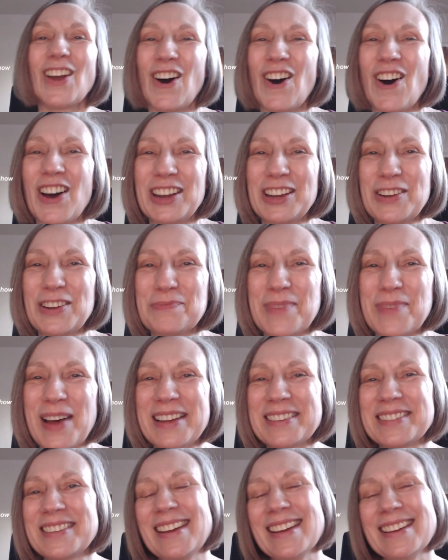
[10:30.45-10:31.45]
audio
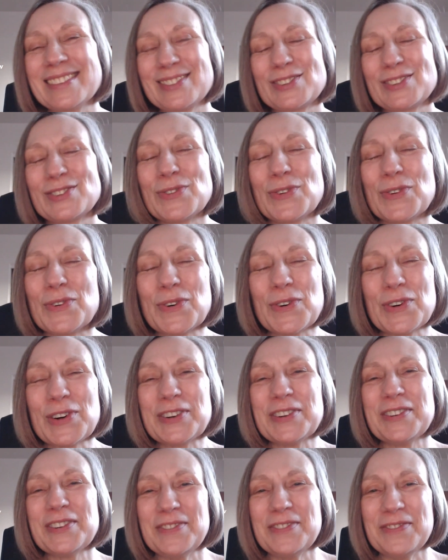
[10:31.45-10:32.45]
podcast
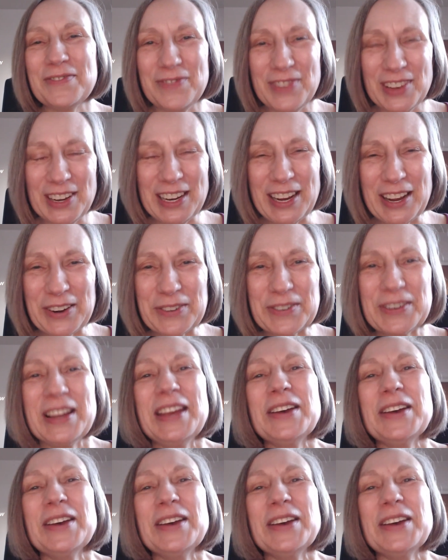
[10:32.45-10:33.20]
or video